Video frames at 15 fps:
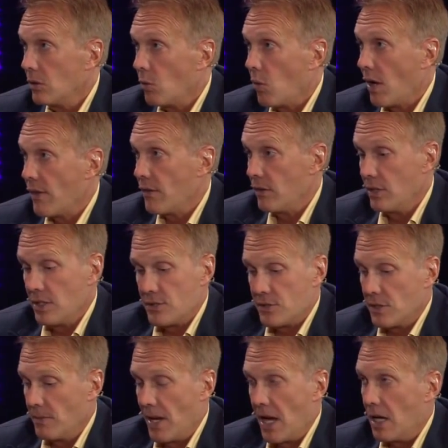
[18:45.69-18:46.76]
whether it's
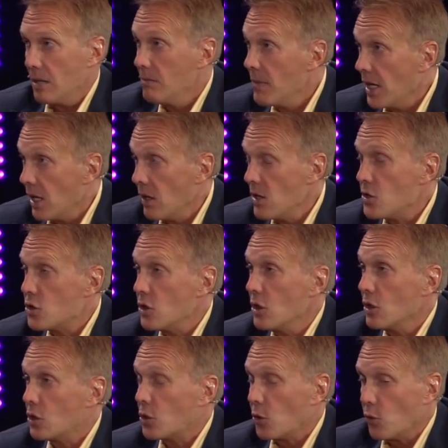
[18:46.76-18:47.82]
about marriage,
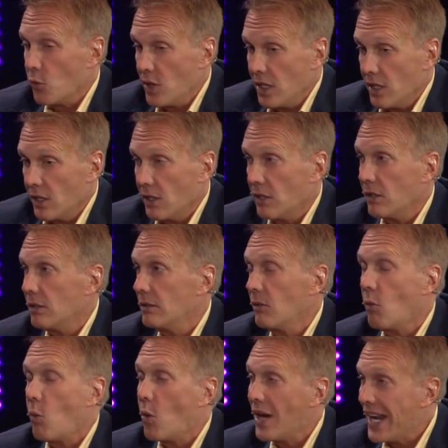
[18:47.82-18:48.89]
career,
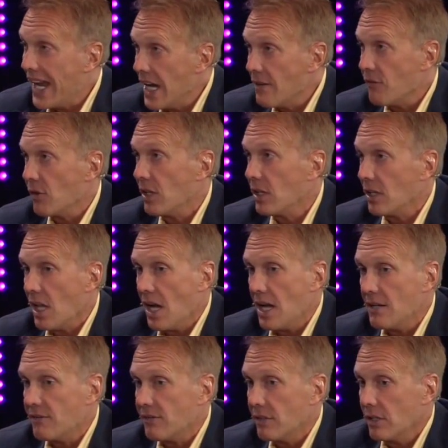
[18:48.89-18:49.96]
whatever in
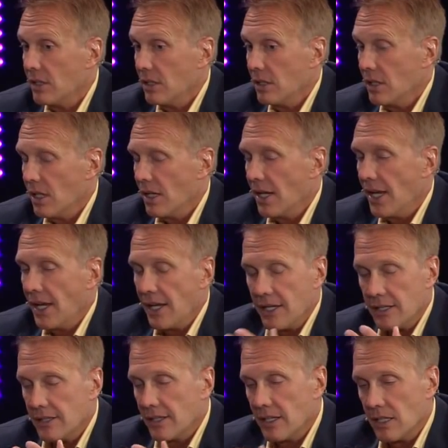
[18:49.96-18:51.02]
life.
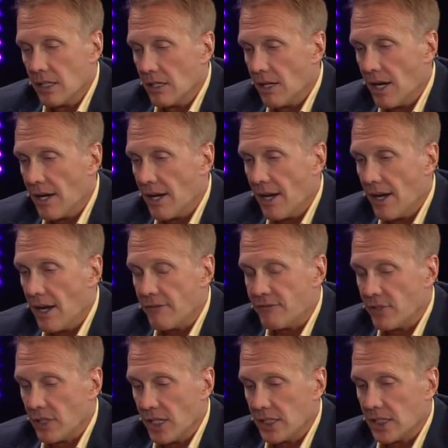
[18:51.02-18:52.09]
Hey, I
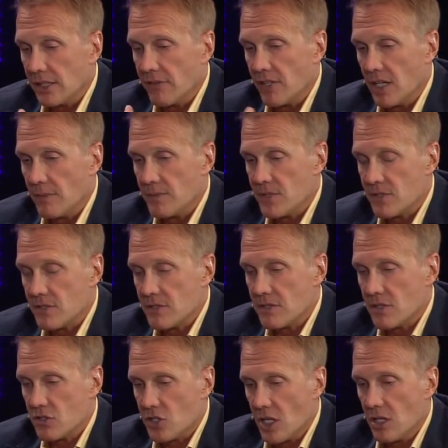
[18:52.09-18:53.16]
feel like giving up. This is
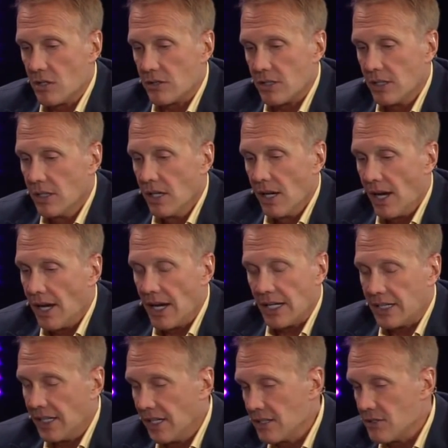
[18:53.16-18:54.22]
a joke. I
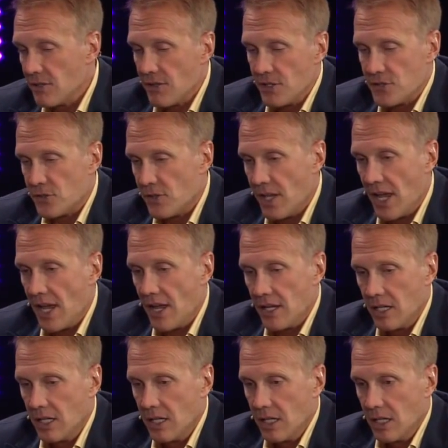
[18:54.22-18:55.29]
can't do this or that.
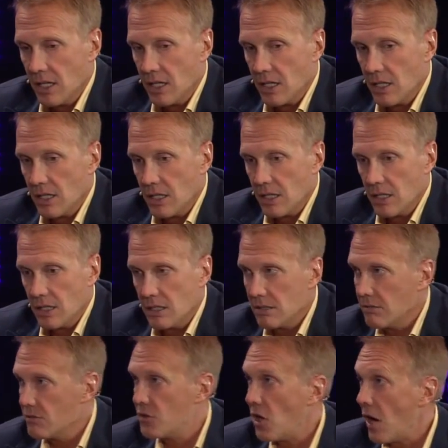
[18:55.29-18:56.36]

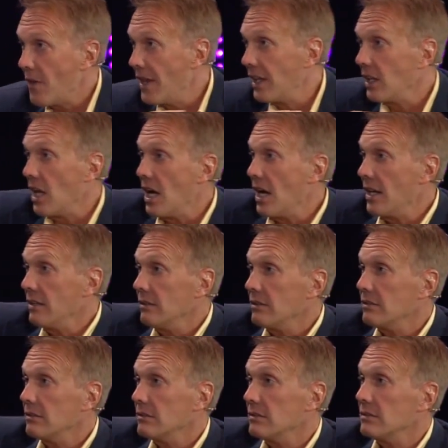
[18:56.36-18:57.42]
Draw that line.
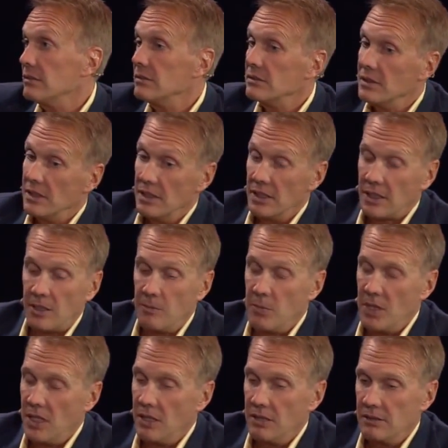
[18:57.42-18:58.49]
It could
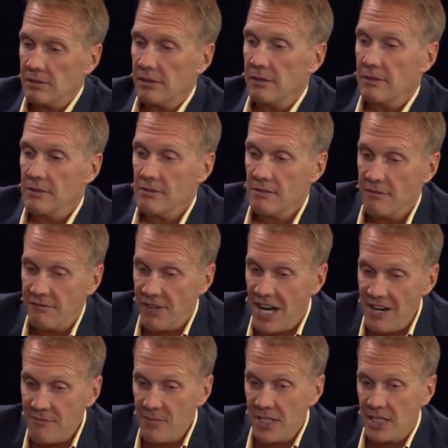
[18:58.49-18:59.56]
be
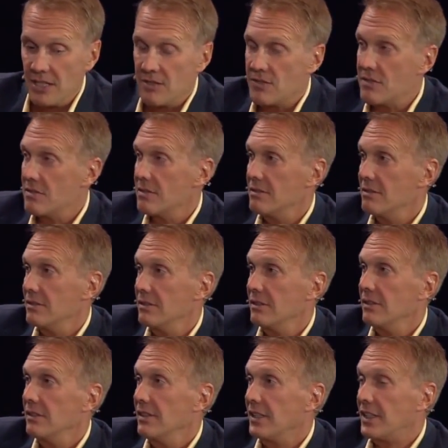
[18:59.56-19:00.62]
5 minutes.
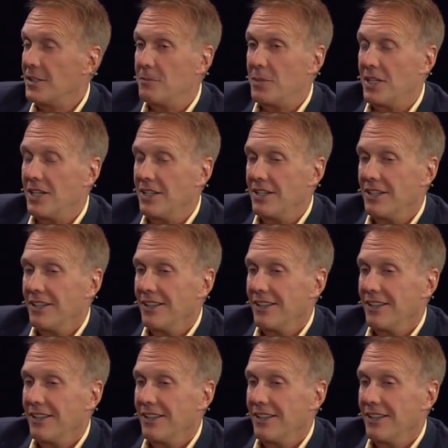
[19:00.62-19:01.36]
It could be,